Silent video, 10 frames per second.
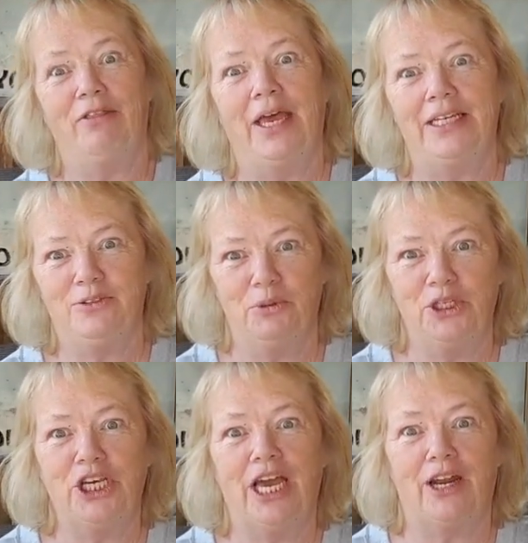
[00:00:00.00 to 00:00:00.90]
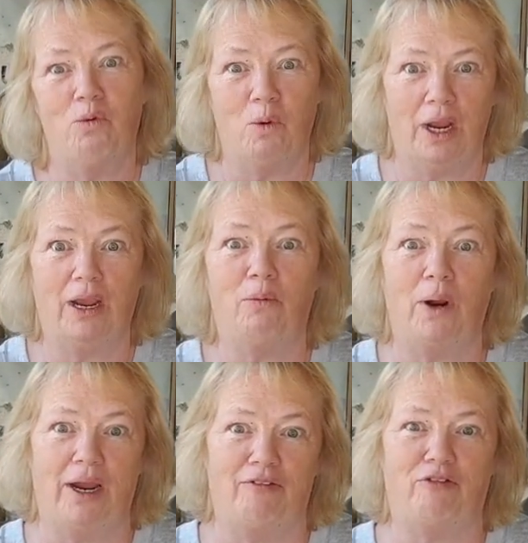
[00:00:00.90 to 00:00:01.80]
That's when you got a wah
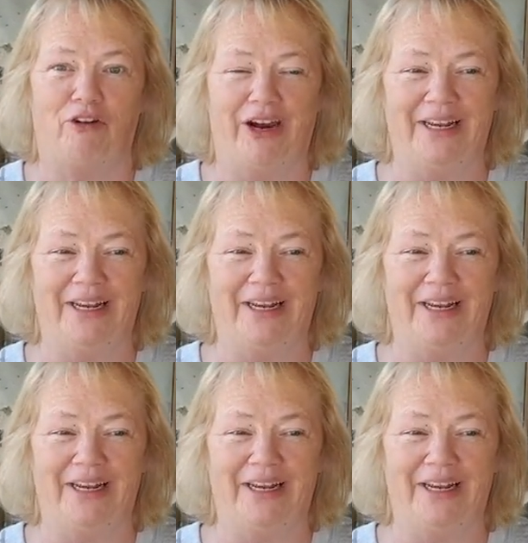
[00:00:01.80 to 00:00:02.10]
friend.